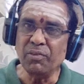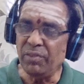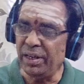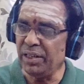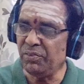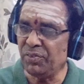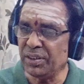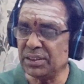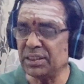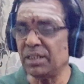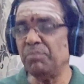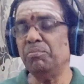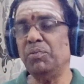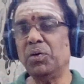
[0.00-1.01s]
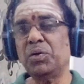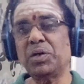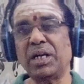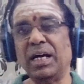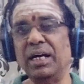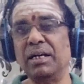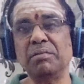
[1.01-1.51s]
Wait for some more
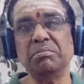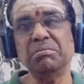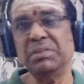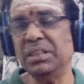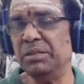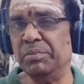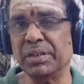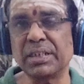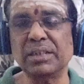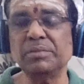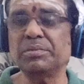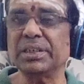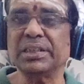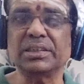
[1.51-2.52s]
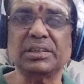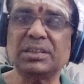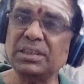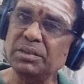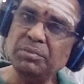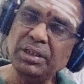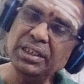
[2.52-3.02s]
time, it becomes
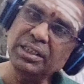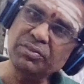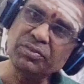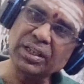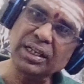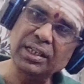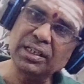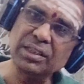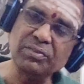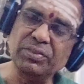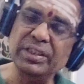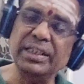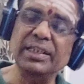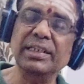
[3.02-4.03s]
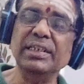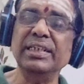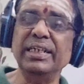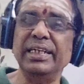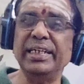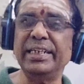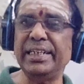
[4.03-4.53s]
extremely difficult if the
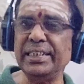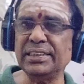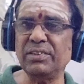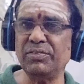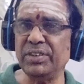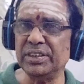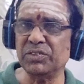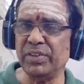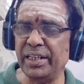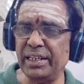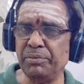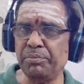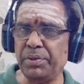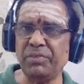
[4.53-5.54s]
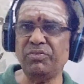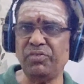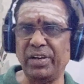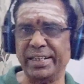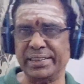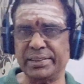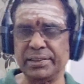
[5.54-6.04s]
adhesive is very
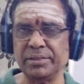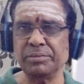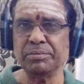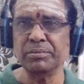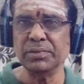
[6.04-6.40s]
perfect